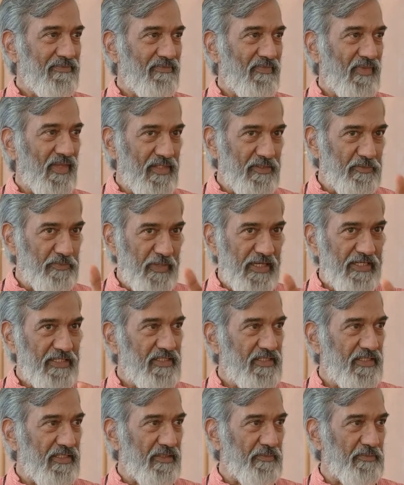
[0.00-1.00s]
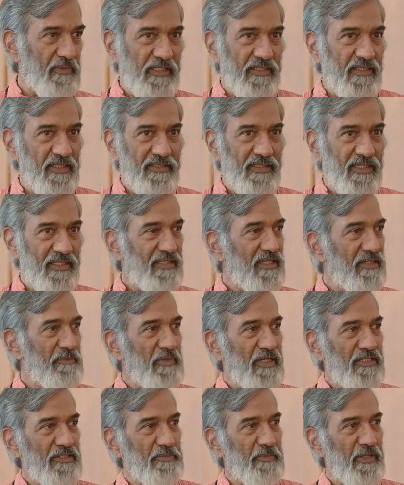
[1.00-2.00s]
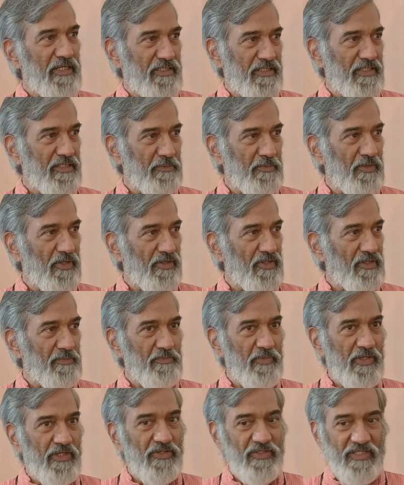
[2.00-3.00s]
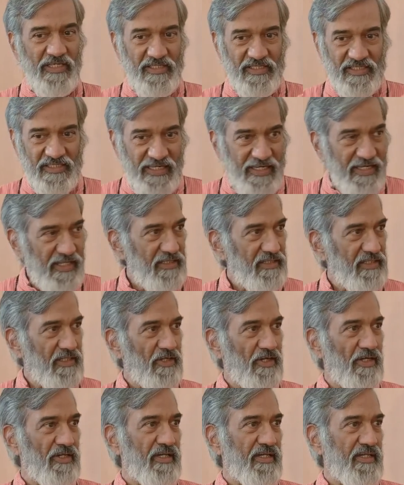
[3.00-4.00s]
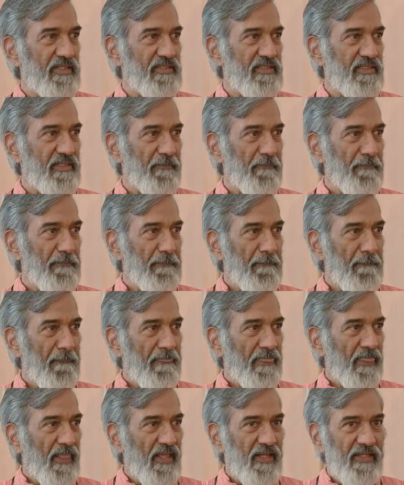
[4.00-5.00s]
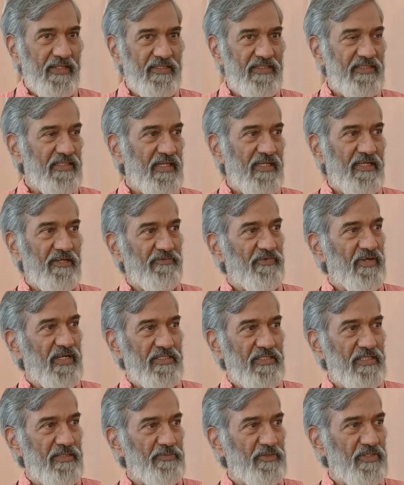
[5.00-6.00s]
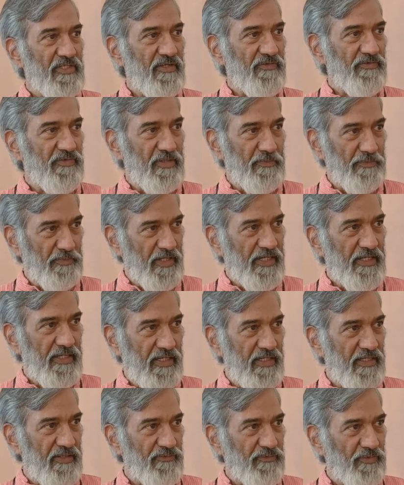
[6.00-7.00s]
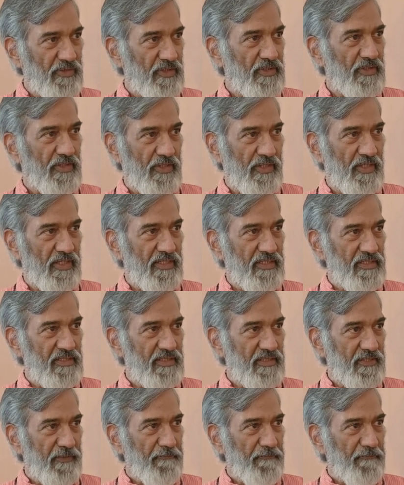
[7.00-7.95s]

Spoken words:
He's mentioned, but there's nothing much mentioned about him because he's setting the context. Mm. He sacrificed himself completely for the context.